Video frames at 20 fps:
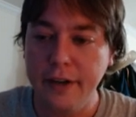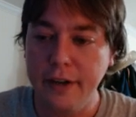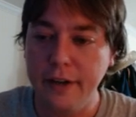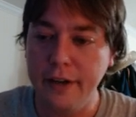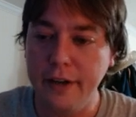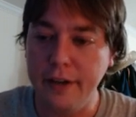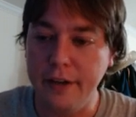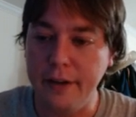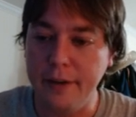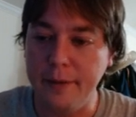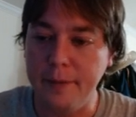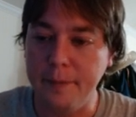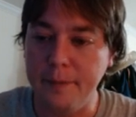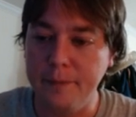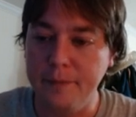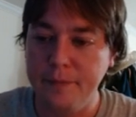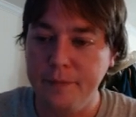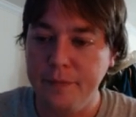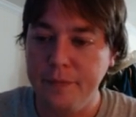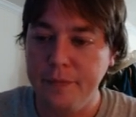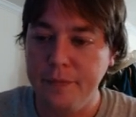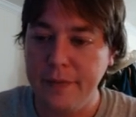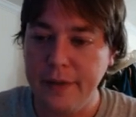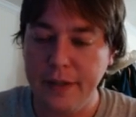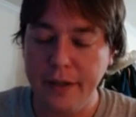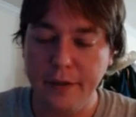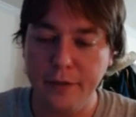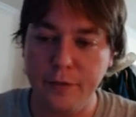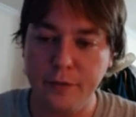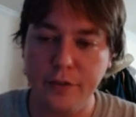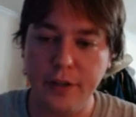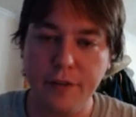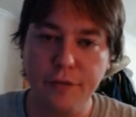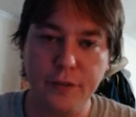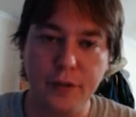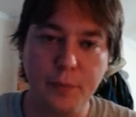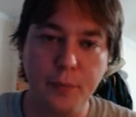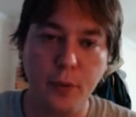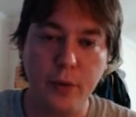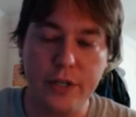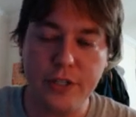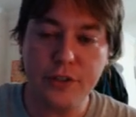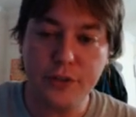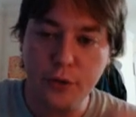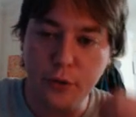That definitely points